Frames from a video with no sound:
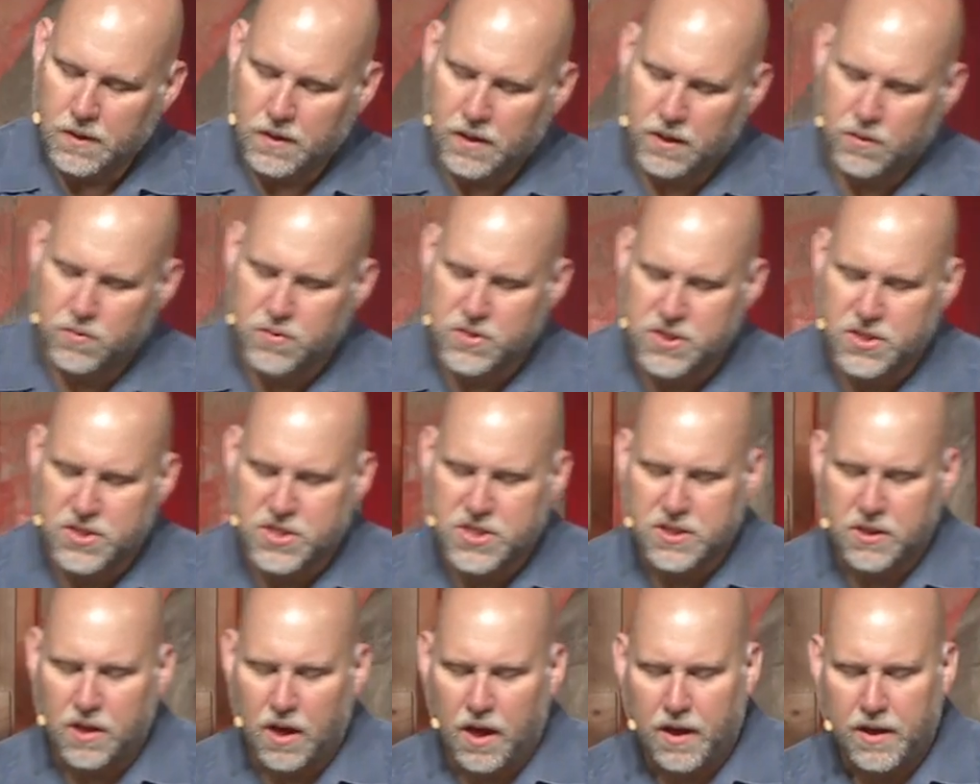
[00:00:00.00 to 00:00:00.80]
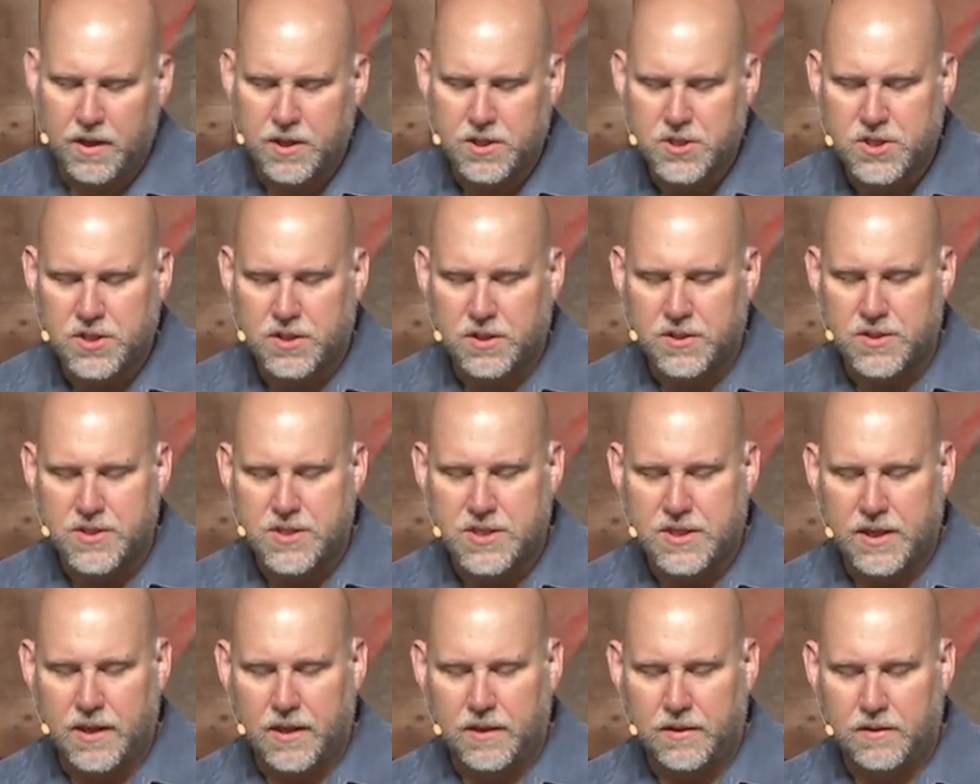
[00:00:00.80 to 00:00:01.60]
he was astonished and
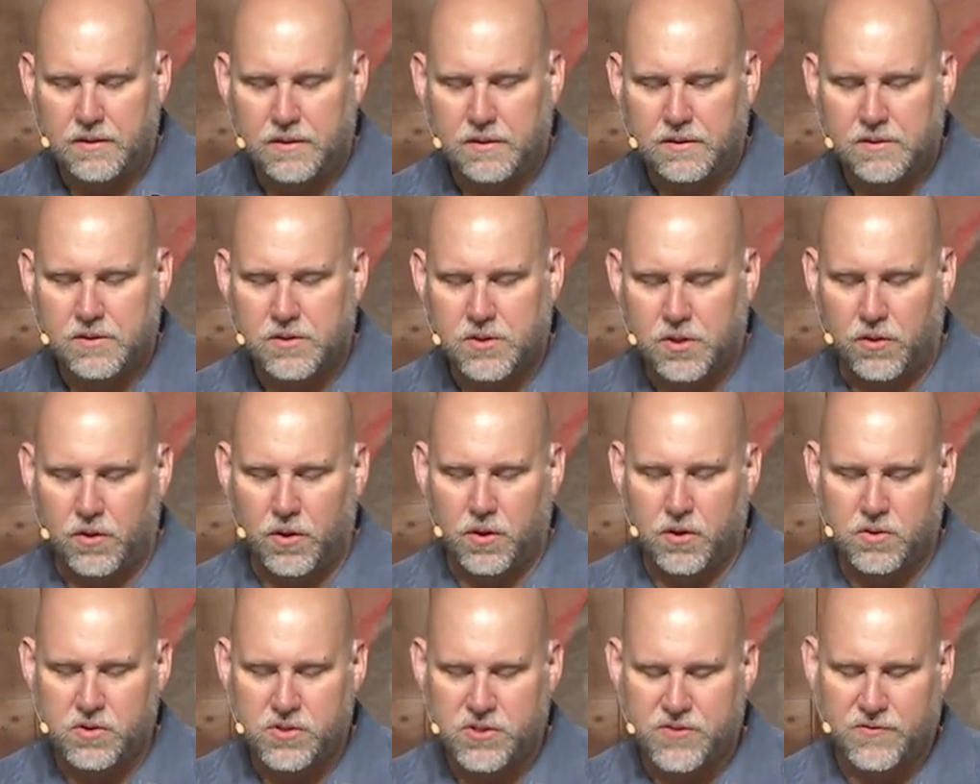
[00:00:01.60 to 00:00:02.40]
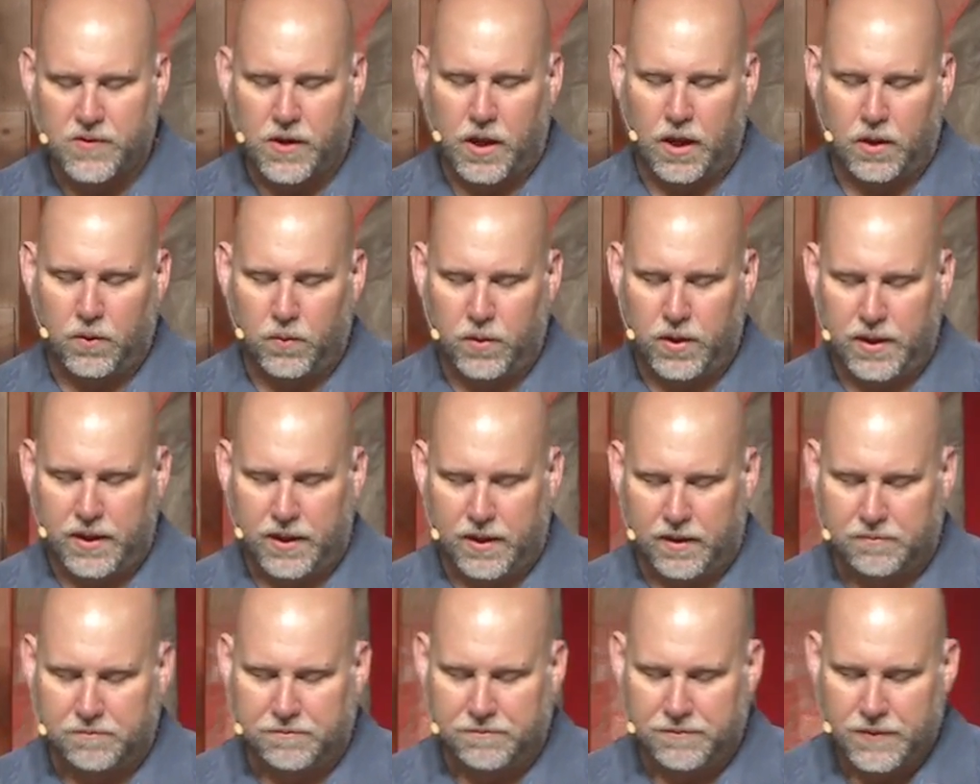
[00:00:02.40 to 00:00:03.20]
said to those following
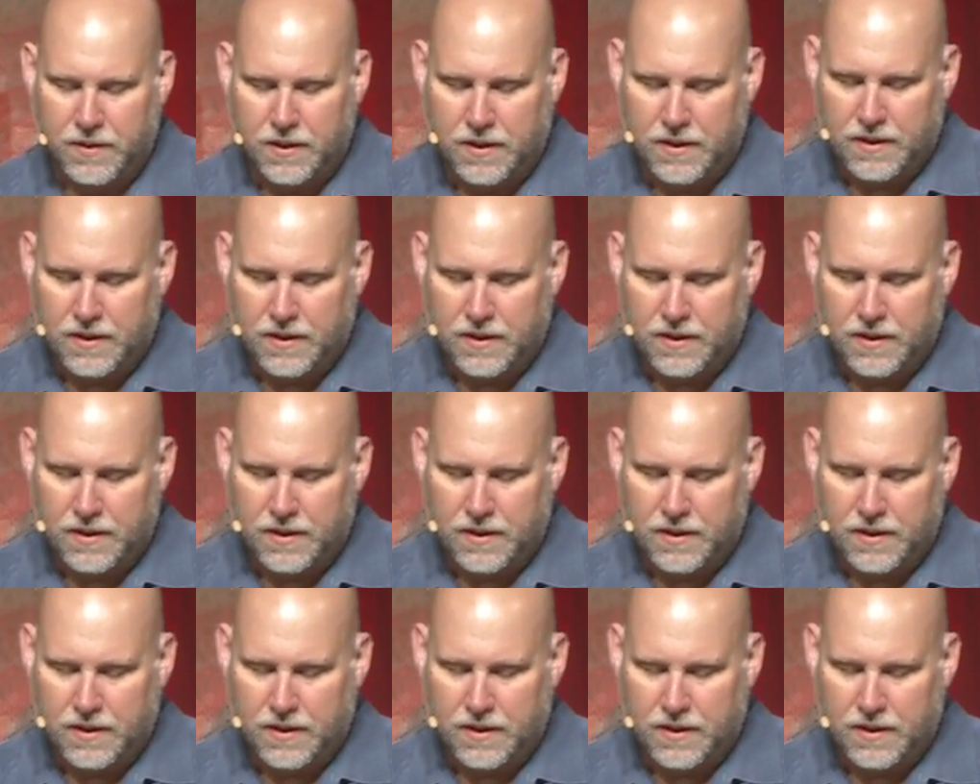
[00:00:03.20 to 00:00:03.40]
him,